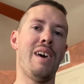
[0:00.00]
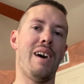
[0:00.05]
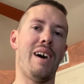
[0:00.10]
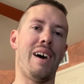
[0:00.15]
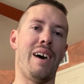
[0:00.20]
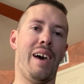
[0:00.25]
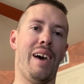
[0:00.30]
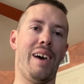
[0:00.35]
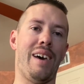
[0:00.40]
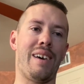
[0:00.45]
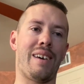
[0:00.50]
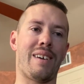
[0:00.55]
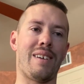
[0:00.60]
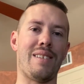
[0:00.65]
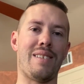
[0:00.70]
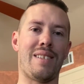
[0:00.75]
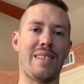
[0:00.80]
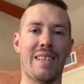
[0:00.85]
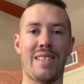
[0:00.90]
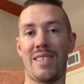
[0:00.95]

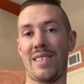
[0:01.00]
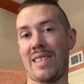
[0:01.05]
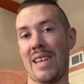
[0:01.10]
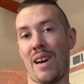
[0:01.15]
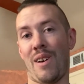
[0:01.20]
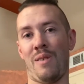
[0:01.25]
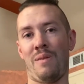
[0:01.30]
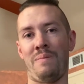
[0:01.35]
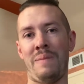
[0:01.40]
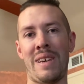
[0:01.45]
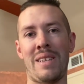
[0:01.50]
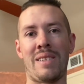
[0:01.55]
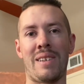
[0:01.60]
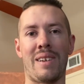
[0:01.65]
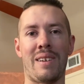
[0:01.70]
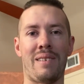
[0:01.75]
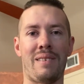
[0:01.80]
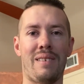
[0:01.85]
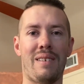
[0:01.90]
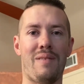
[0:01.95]
because that's just how
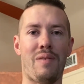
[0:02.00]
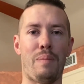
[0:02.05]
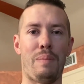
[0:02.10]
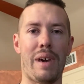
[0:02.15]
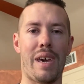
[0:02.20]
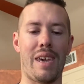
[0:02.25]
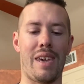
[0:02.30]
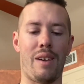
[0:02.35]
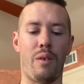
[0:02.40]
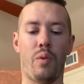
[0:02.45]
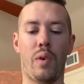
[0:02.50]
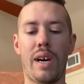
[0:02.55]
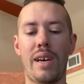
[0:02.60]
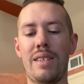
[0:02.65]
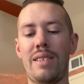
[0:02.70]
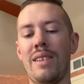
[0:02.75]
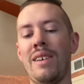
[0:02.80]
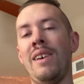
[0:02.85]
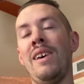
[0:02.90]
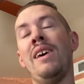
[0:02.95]
amazing of a pet he
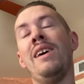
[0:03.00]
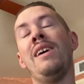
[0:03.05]
was.